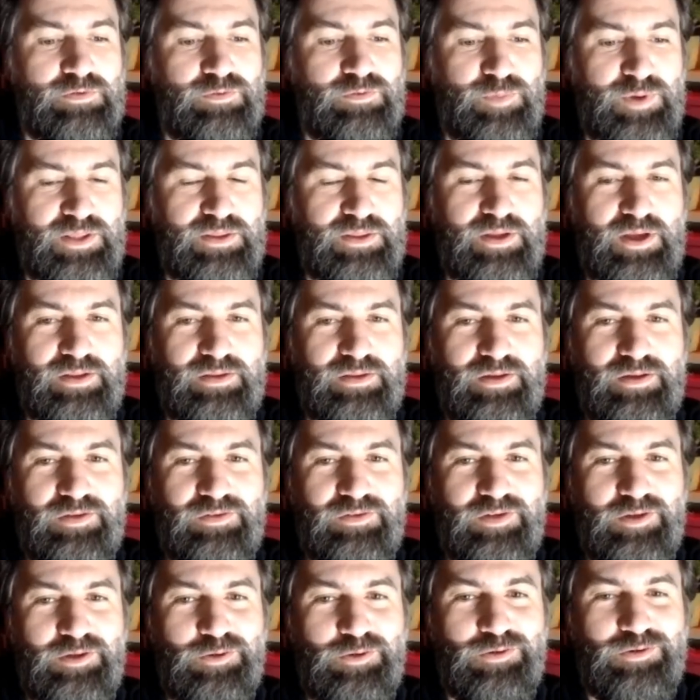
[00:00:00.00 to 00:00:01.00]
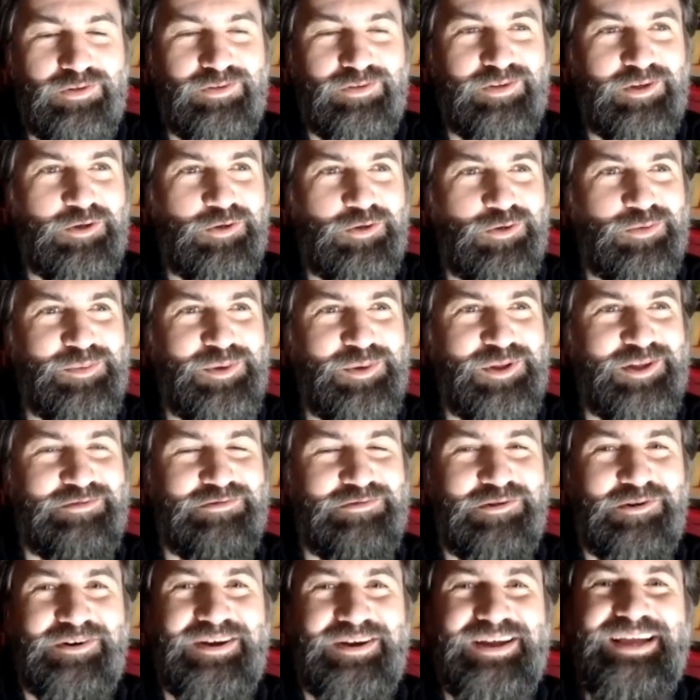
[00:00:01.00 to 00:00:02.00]
speed dating is a good is a good
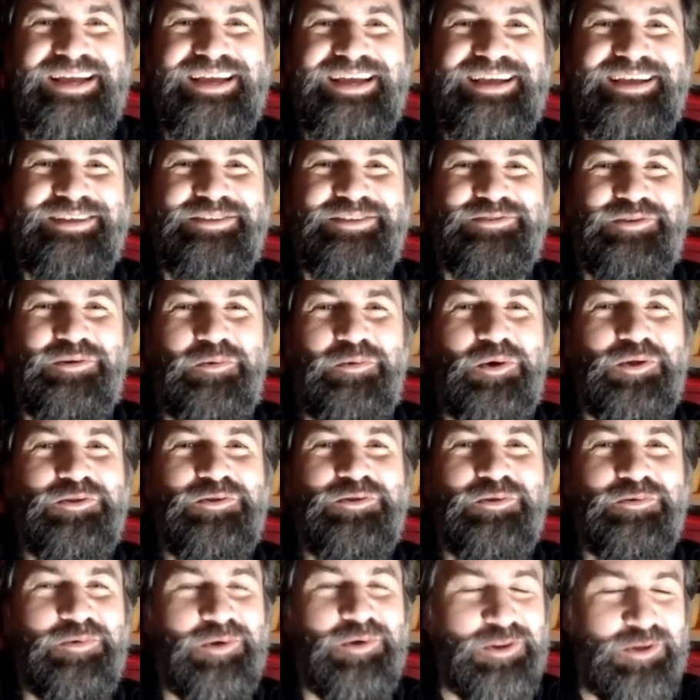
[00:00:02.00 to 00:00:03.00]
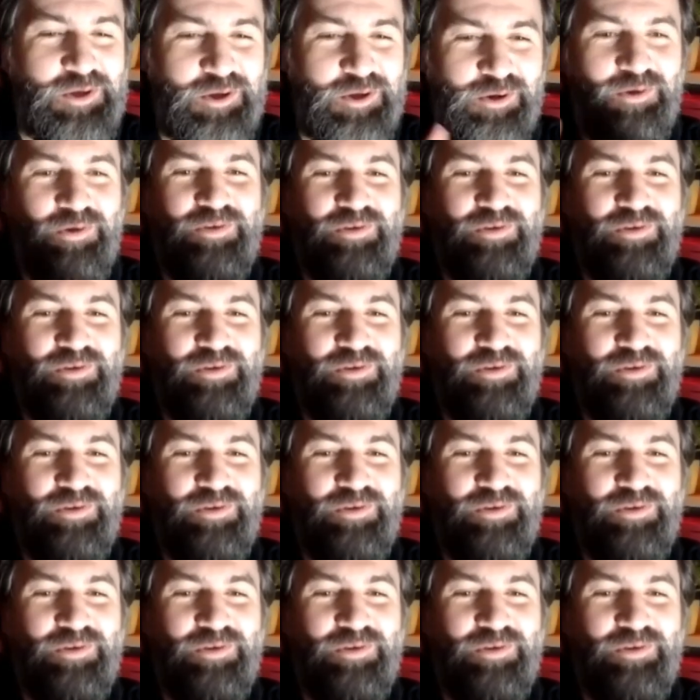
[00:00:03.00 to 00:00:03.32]
metaphor. So what do what do you